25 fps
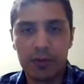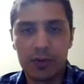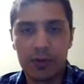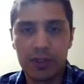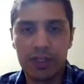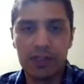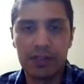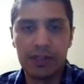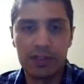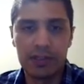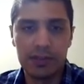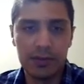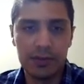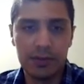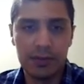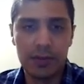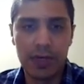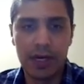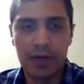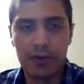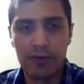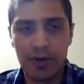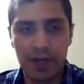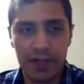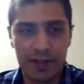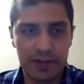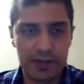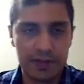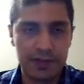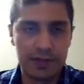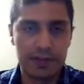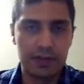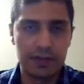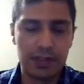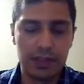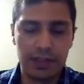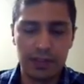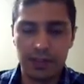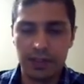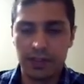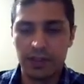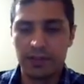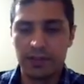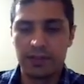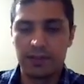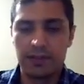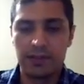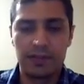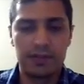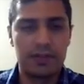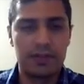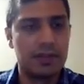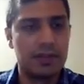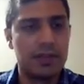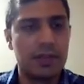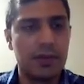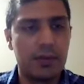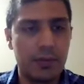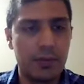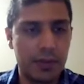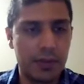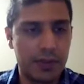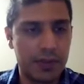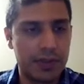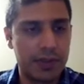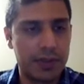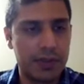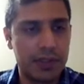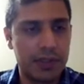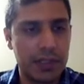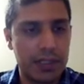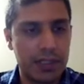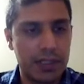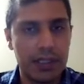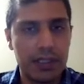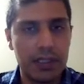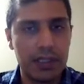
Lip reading: looking to address in this work.